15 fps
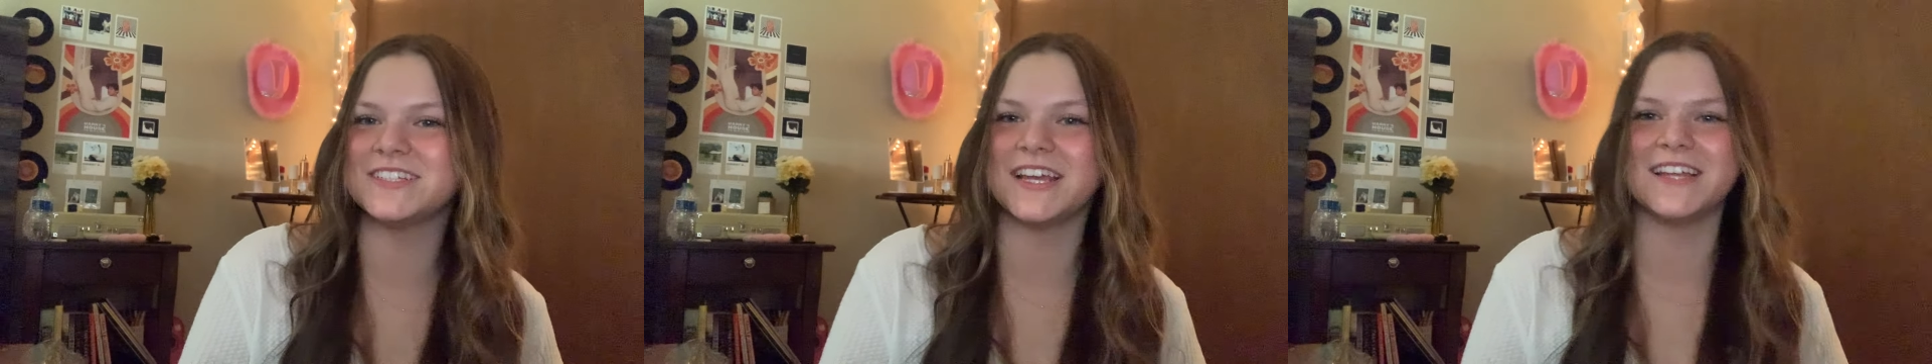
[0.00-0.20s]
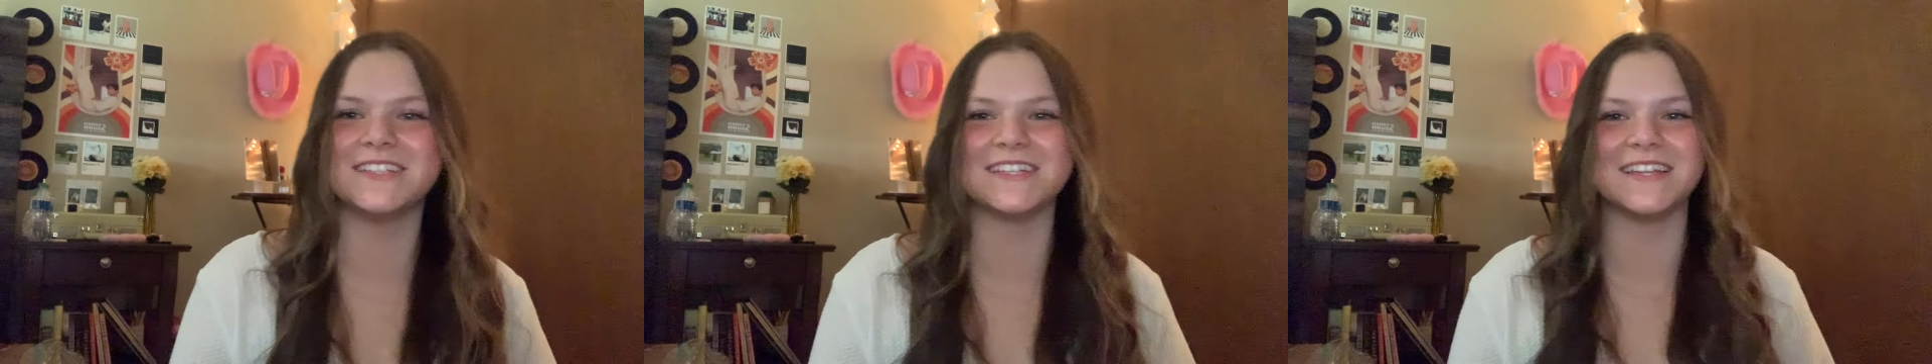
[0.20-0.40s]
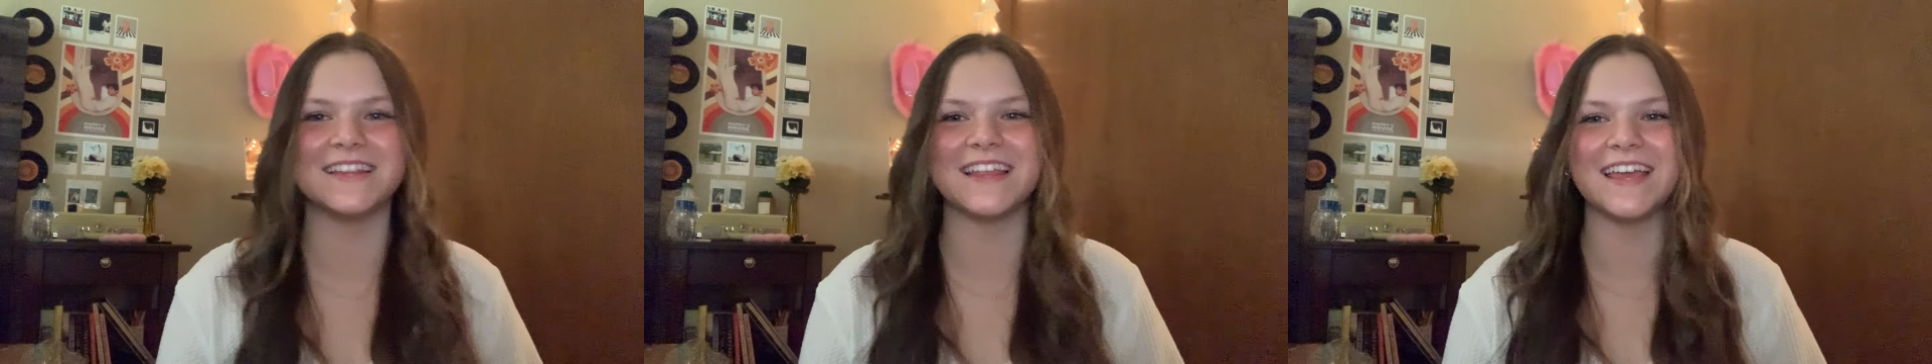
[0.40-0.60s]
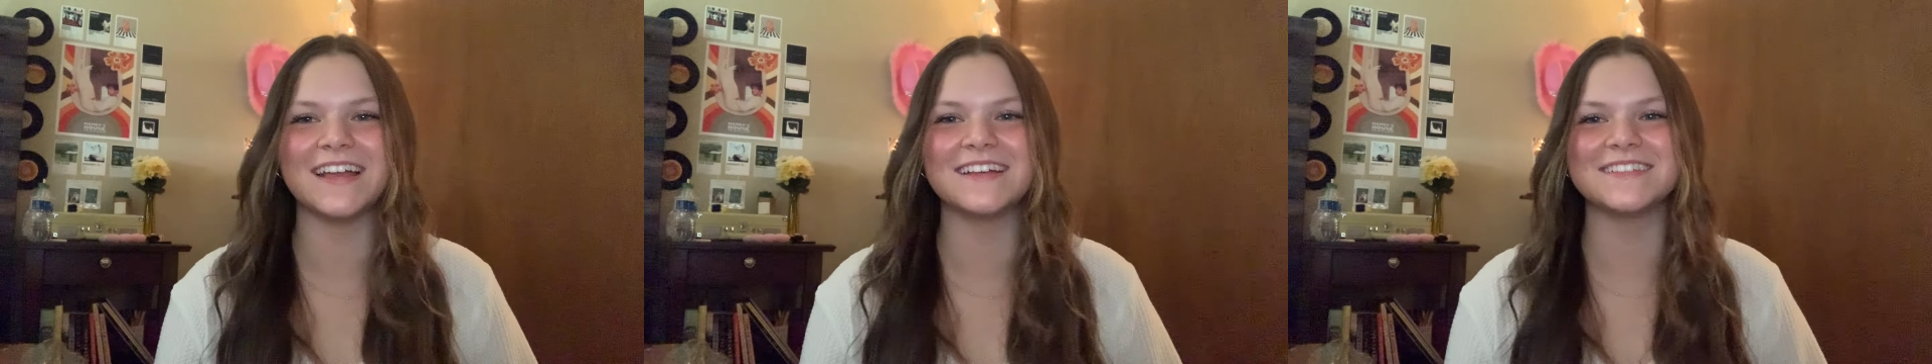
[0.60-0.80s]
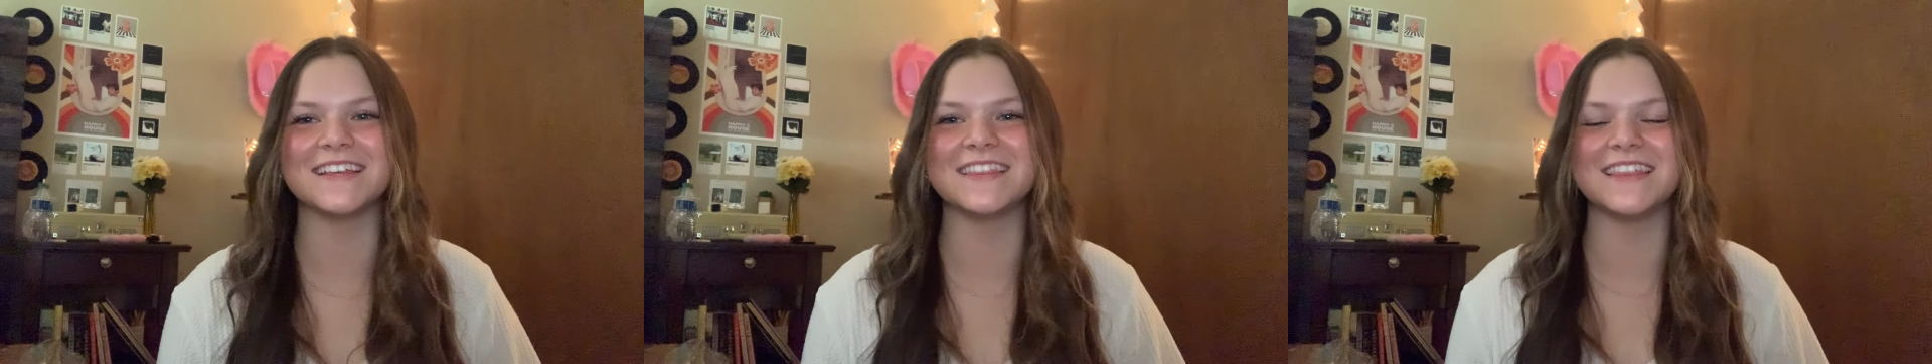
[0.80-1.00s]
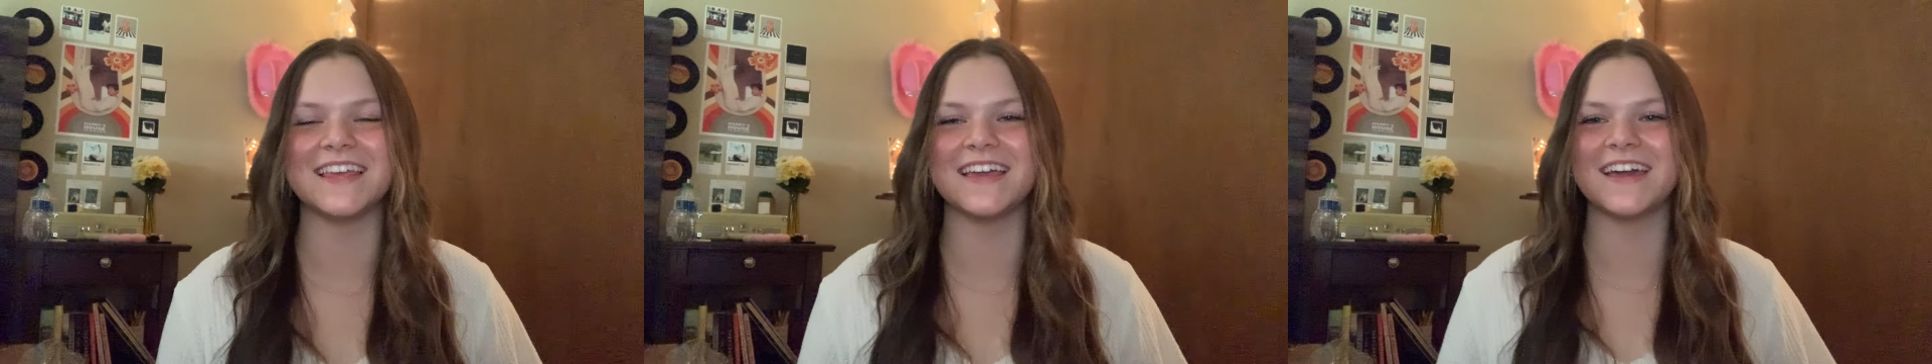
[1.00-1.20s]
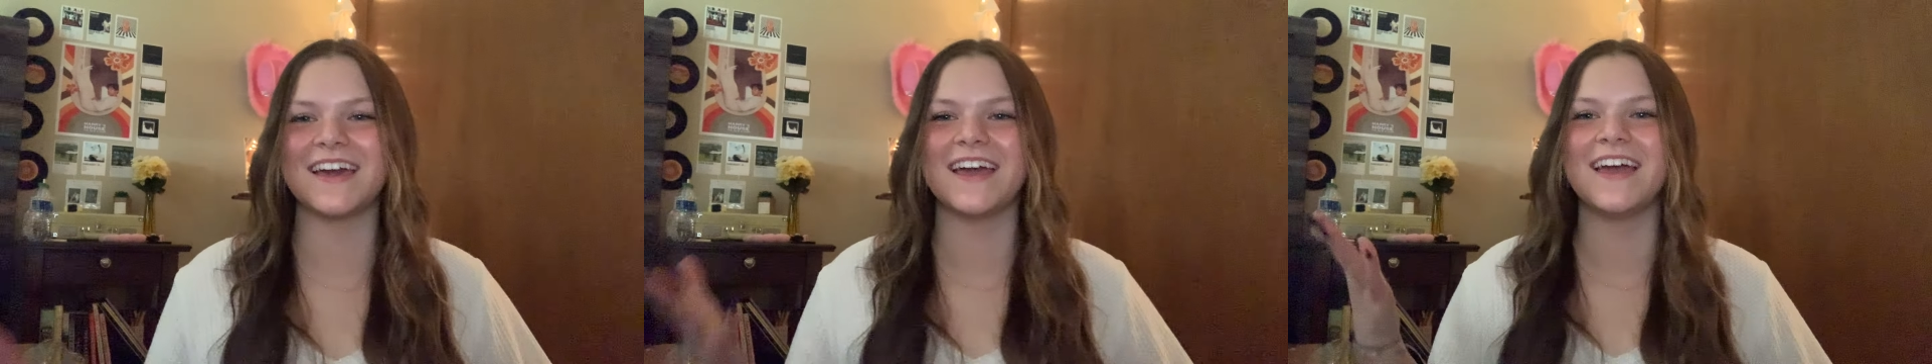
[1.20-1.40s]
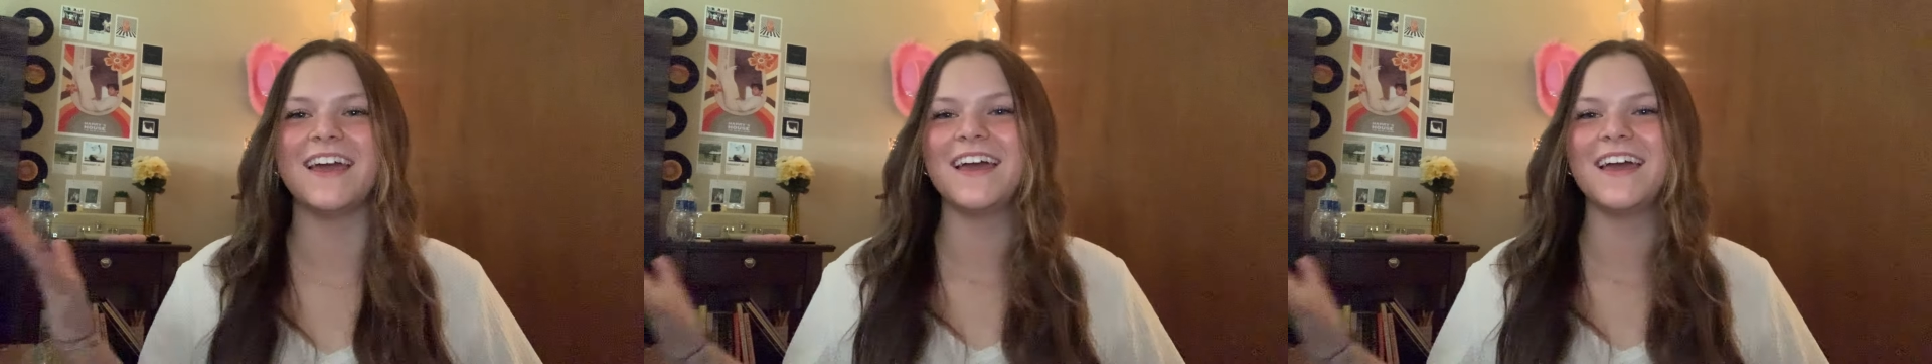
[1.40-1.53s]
change anything because I think